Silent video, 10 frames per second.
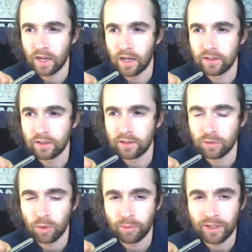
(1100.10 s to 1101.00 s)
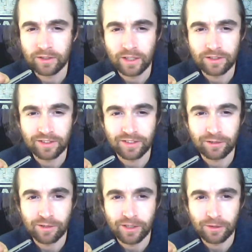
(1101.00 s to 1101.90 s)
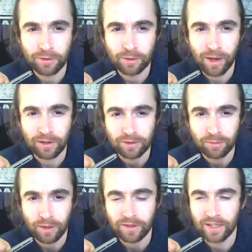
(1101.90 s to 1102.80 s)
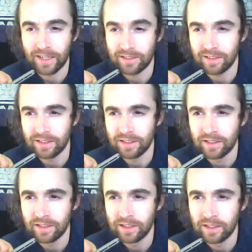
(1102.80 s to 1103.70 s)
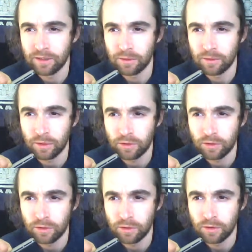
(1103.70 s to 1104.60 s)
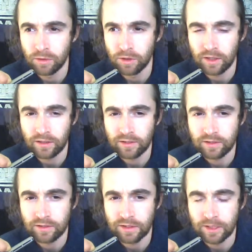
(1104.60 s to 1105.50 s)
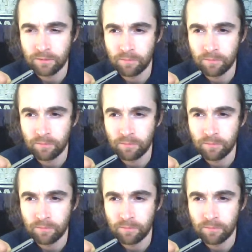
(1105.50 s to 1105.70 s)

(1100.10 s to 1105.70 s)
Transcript: And this is what meditation is really all about. It's about connecting with your true identity.